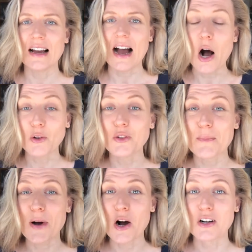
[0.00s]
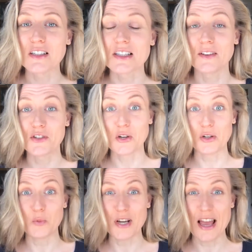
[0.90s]
how to empower ourselves so
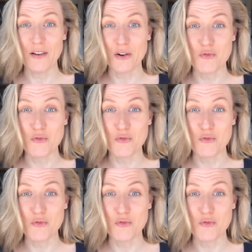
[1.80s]
that we have a